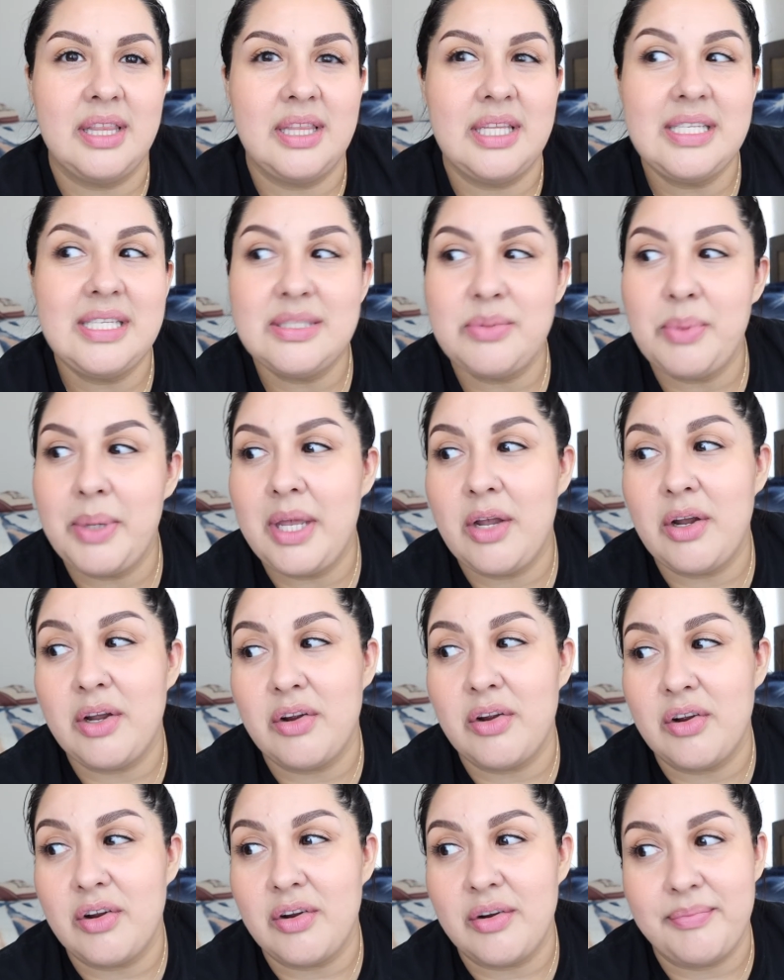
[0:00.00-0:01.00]
this week
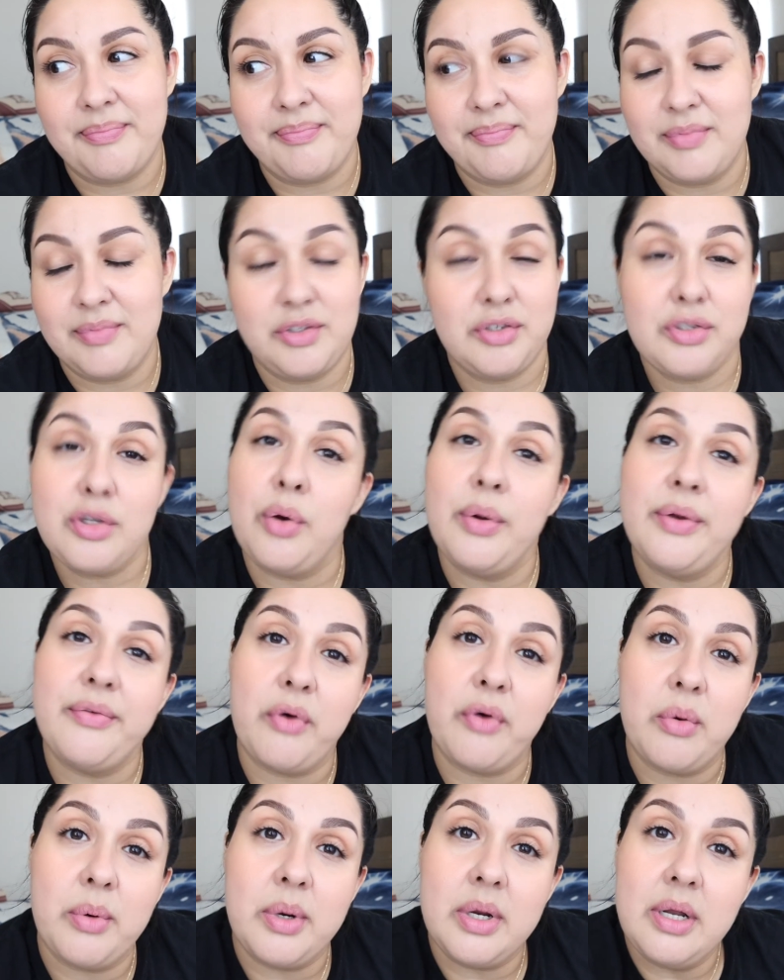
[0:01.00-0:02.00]
or just going
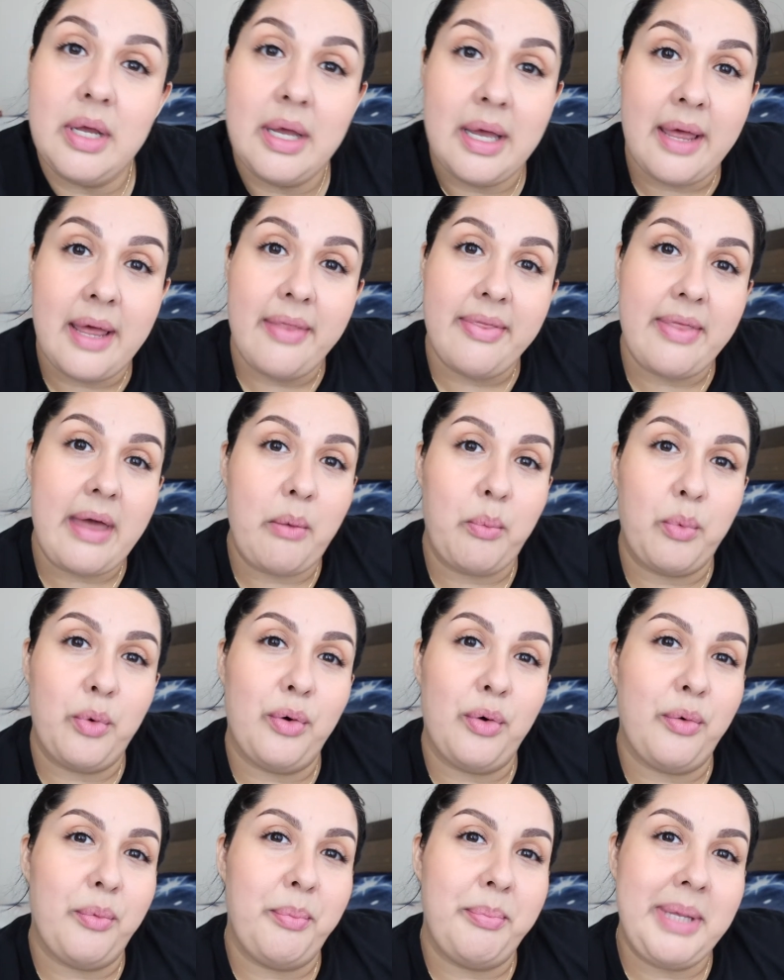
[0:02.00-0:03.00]
forward that
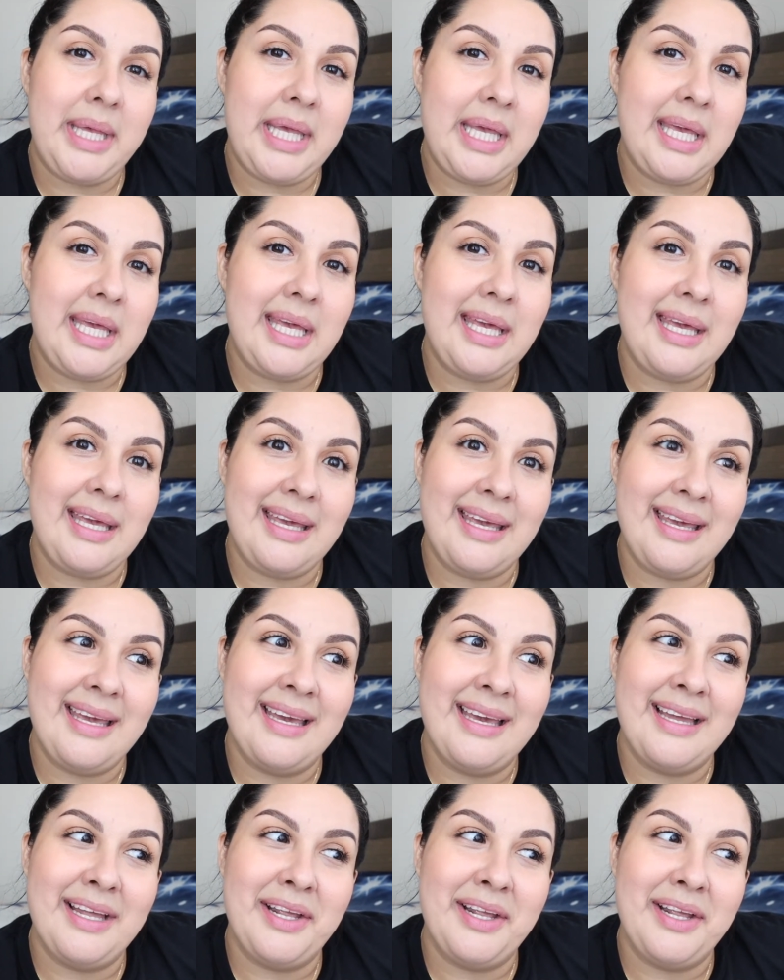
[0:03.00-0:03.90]
will be